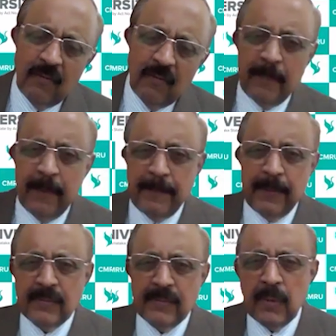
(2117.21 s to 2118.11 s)
for
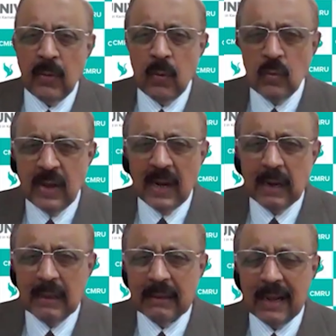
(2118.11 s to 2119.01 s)
purpose of
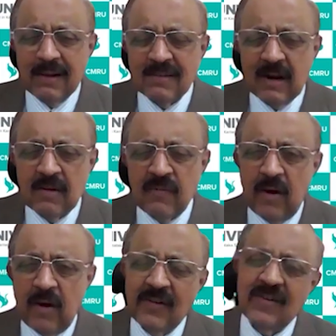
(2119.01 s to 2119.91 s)
using the concerned
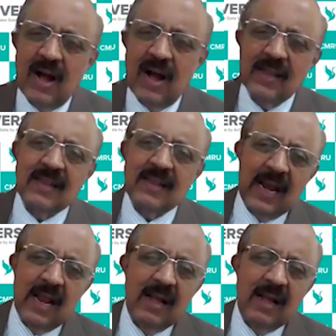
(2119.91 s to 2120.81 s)
forest other
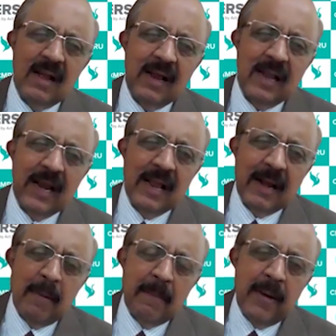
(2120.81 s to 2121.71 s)
than,
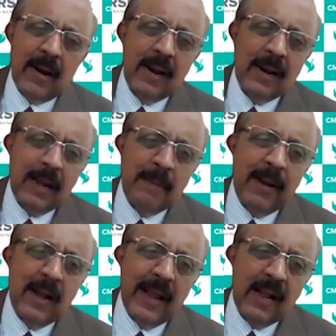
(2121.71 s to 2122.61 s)
remember,
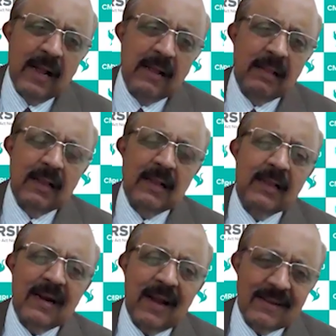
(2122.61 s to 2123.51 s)
rebuilding
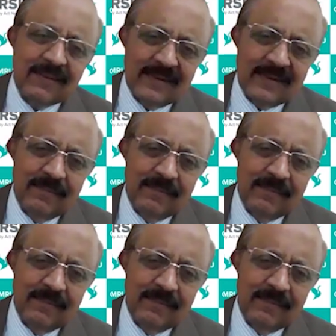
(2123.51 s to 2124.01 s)
the task.